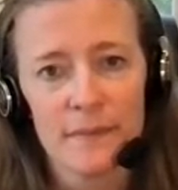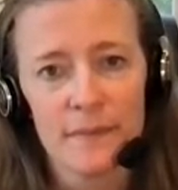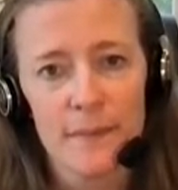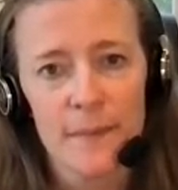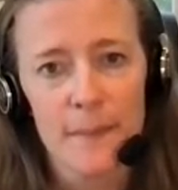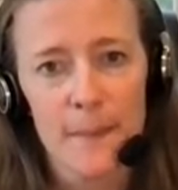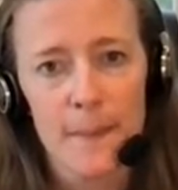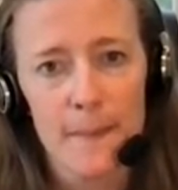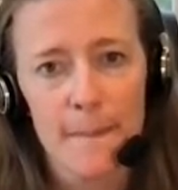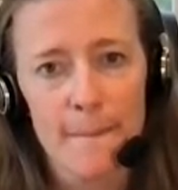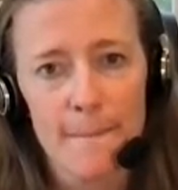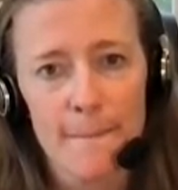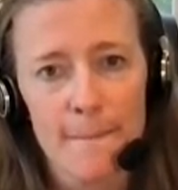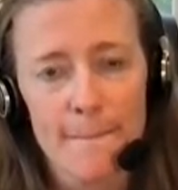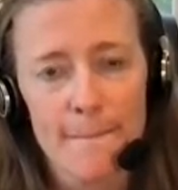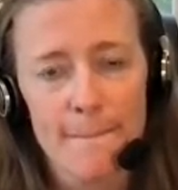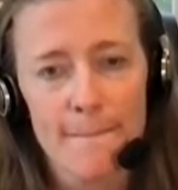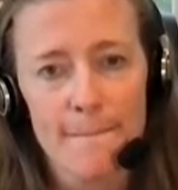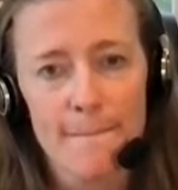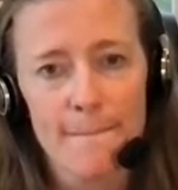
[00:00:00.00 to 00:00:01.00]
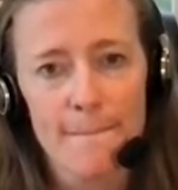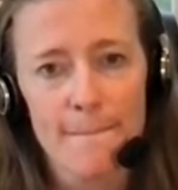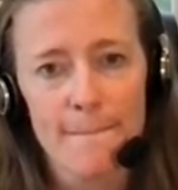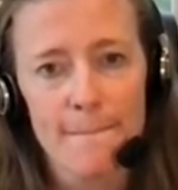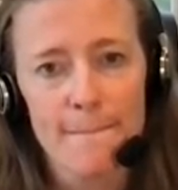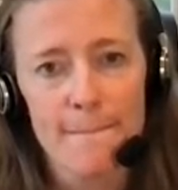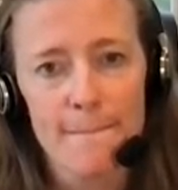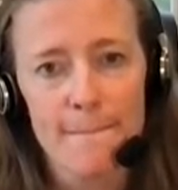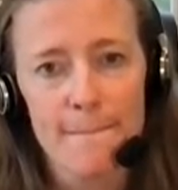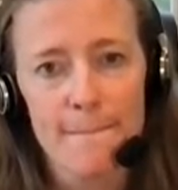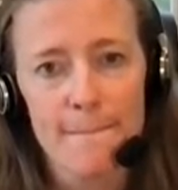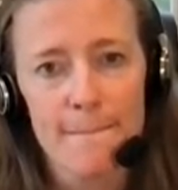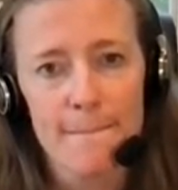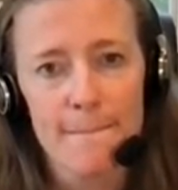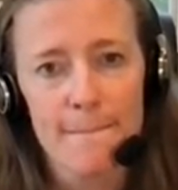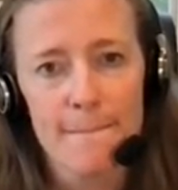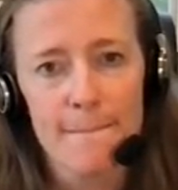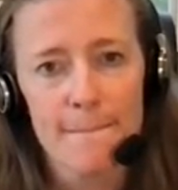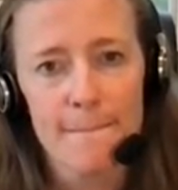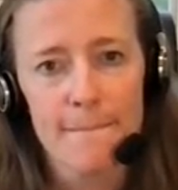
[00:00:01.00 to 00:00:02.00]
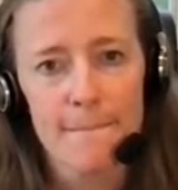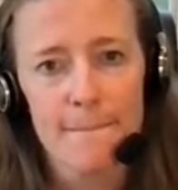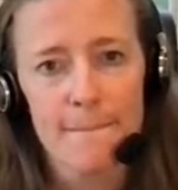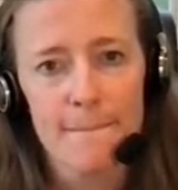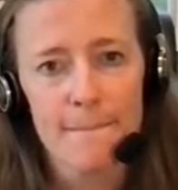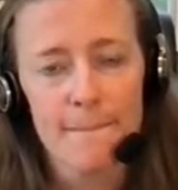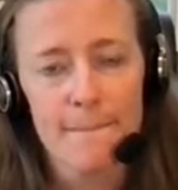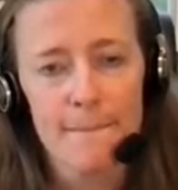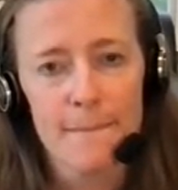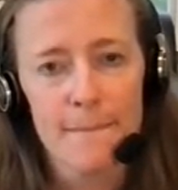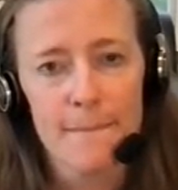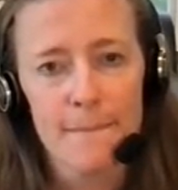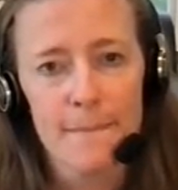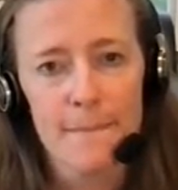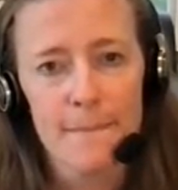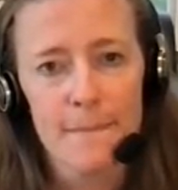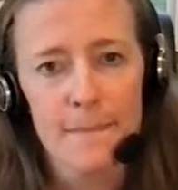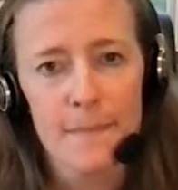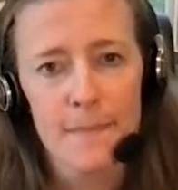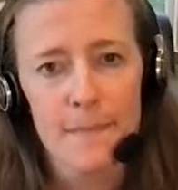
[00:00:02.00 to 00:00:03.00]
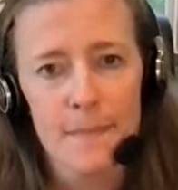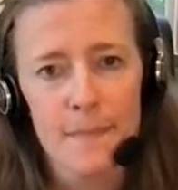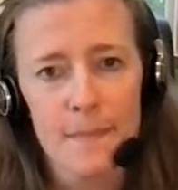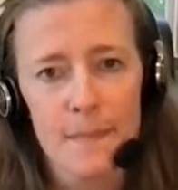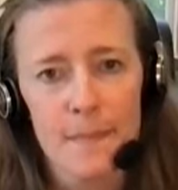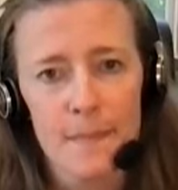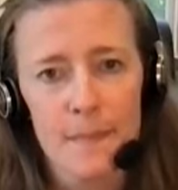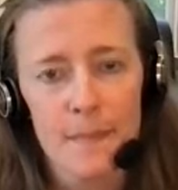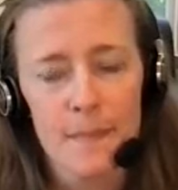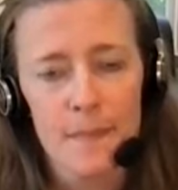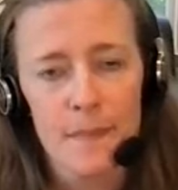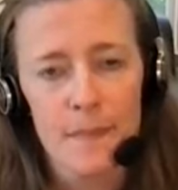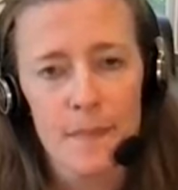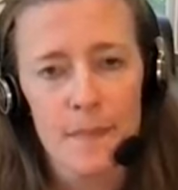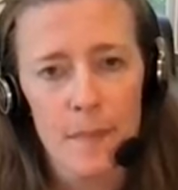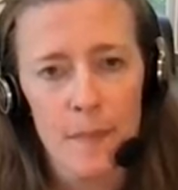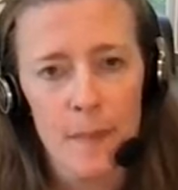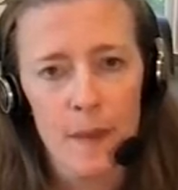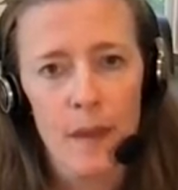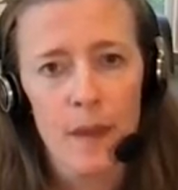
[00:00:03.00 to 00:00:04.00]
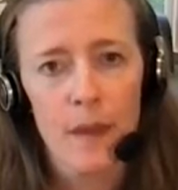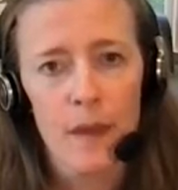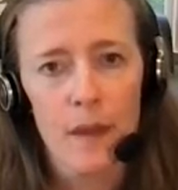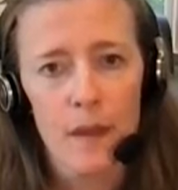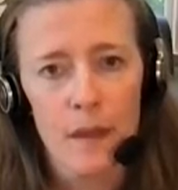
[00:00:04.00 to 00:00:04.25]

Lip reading: [no speech]